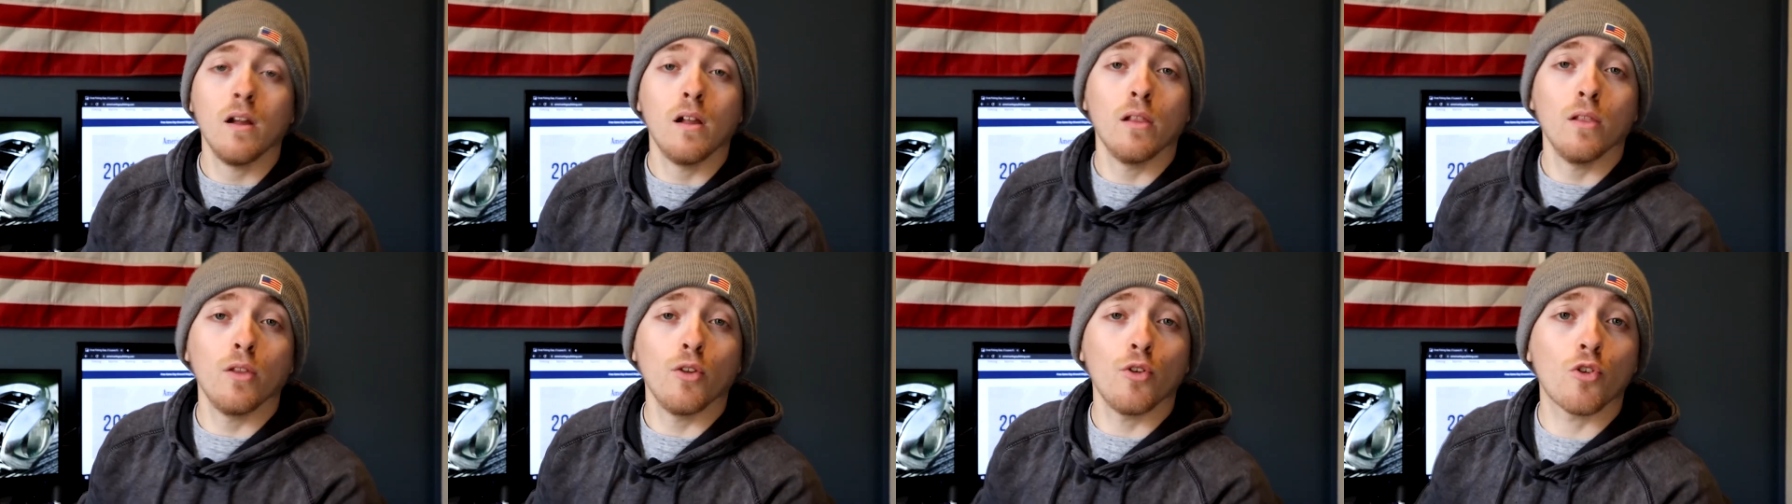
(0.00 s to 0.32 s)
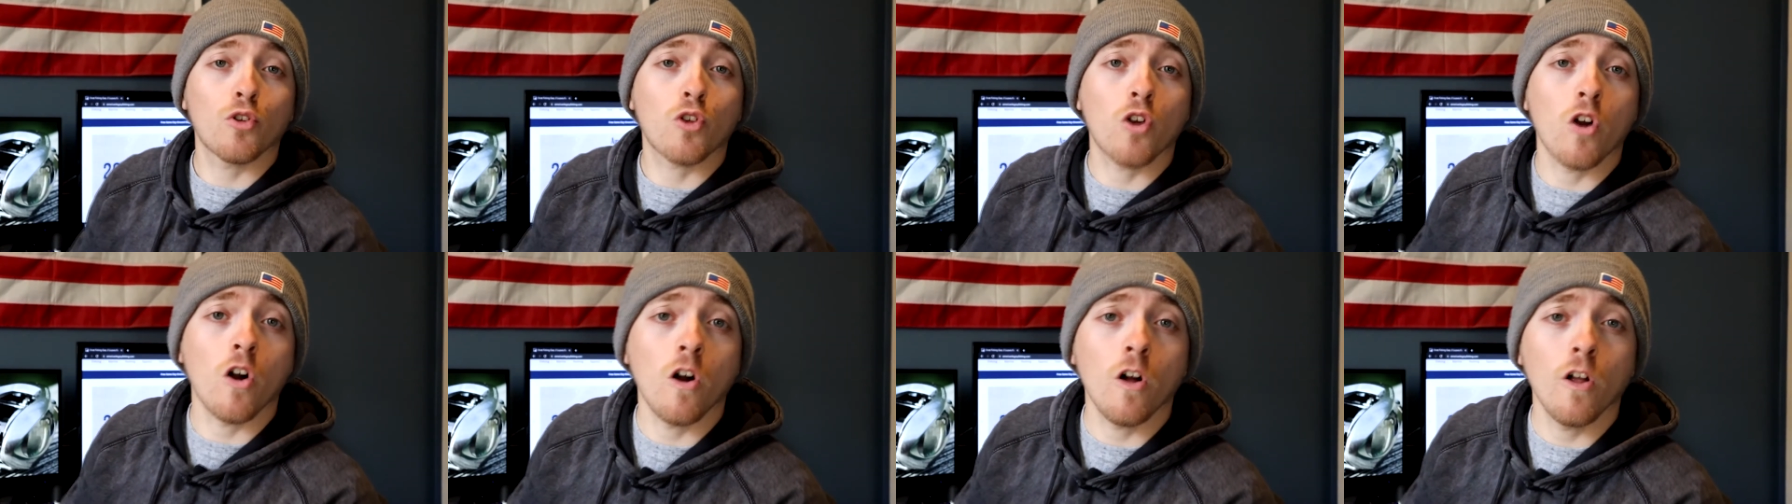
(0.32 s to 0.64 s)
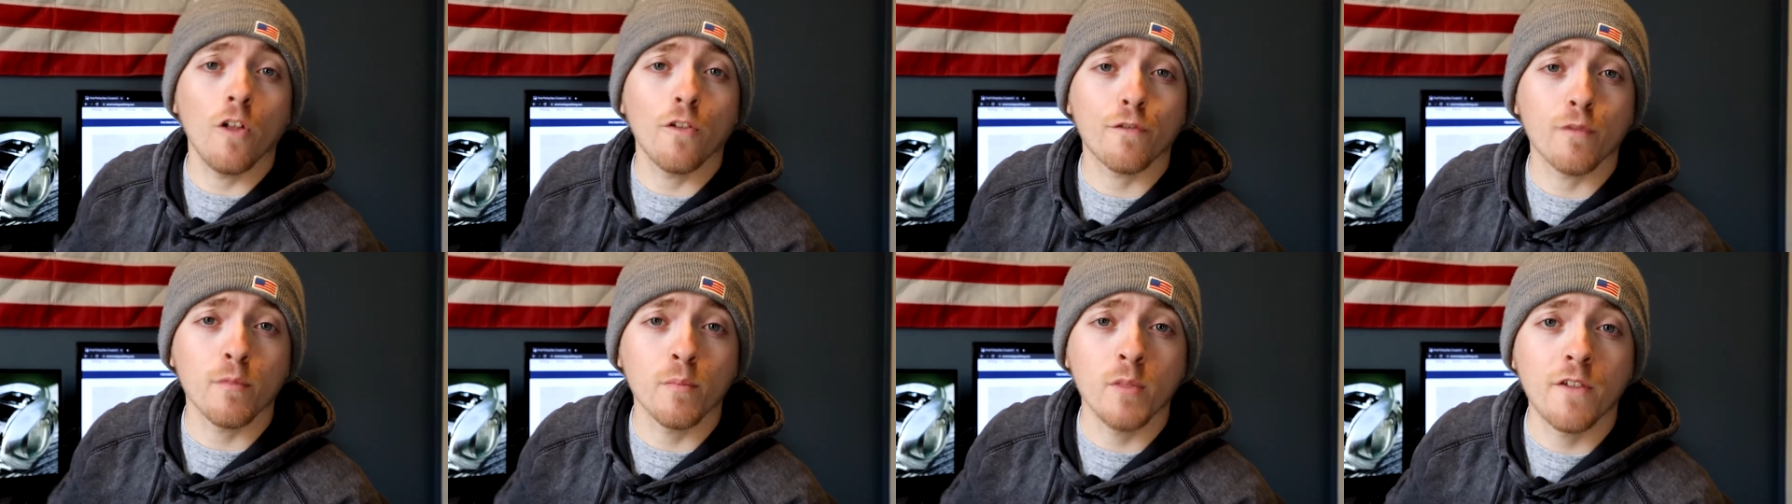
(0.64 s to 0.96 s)
Little
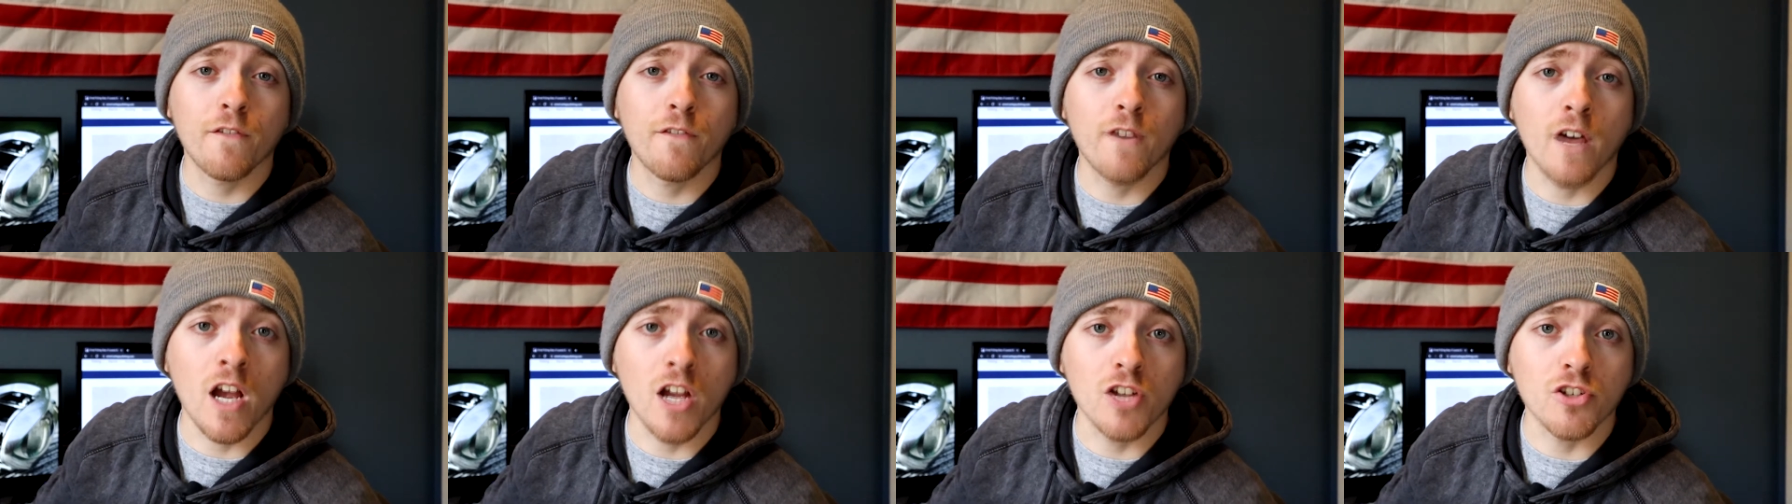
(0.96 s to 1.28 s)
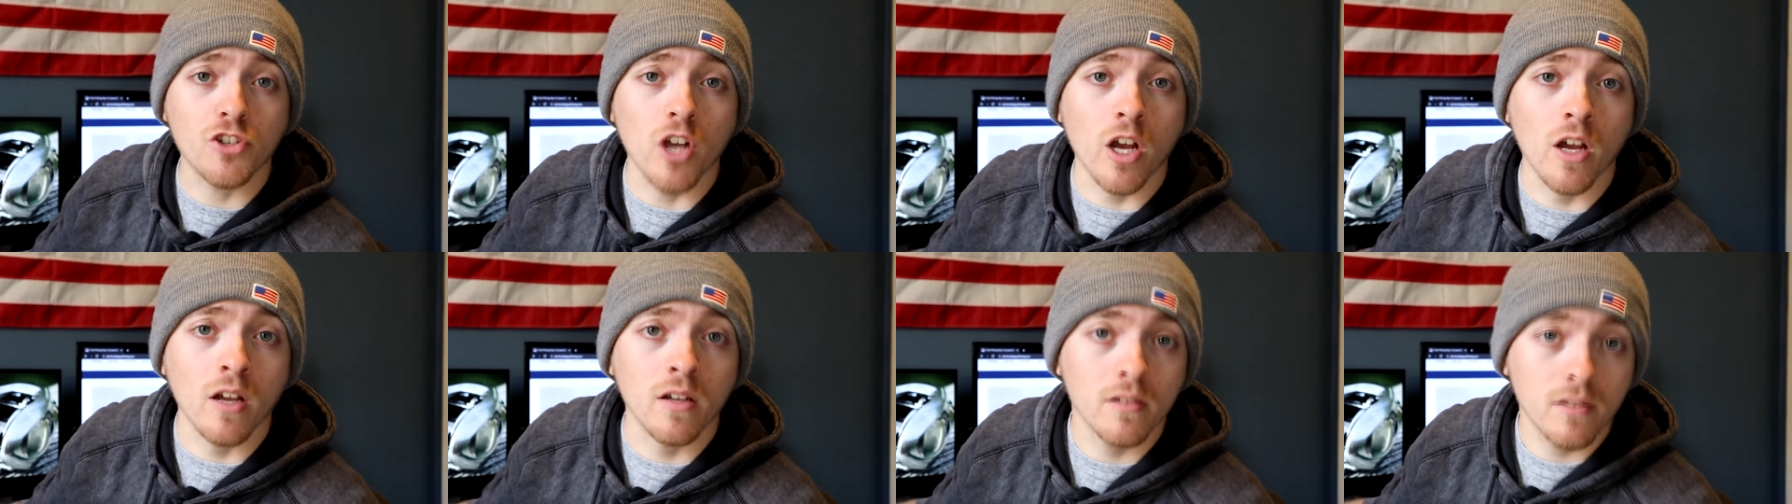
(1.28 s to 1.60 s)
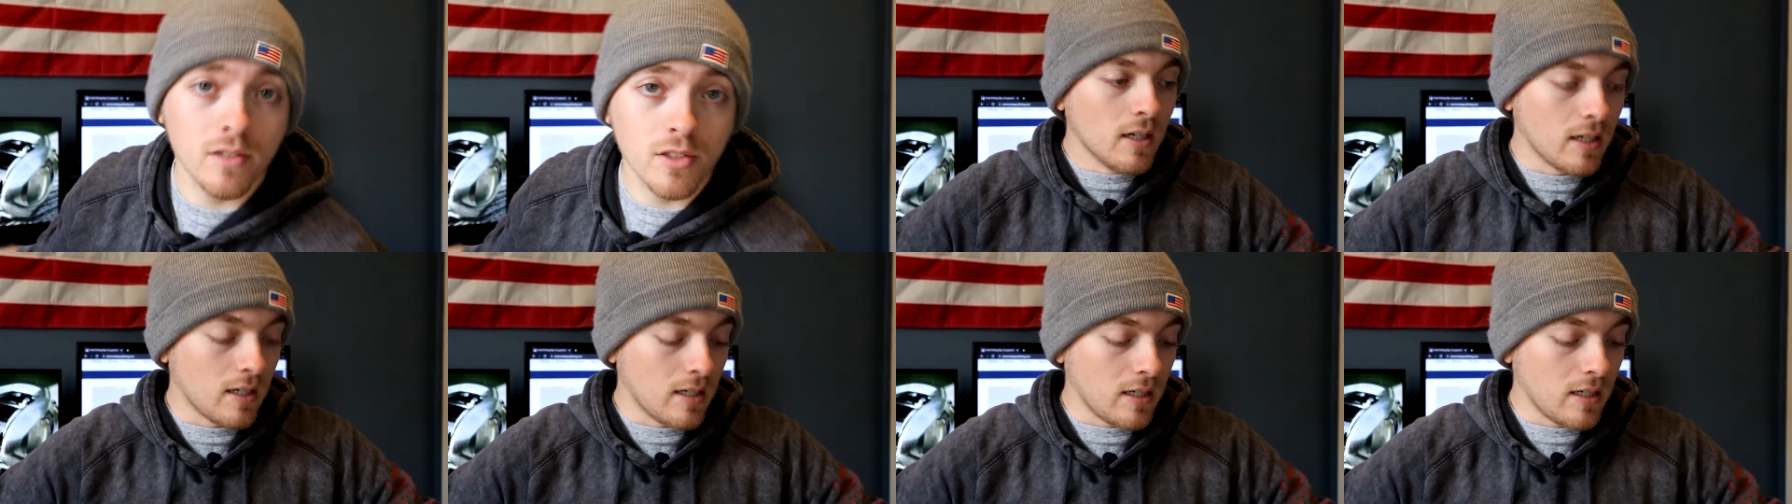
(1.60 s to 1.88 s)
call from the Faja.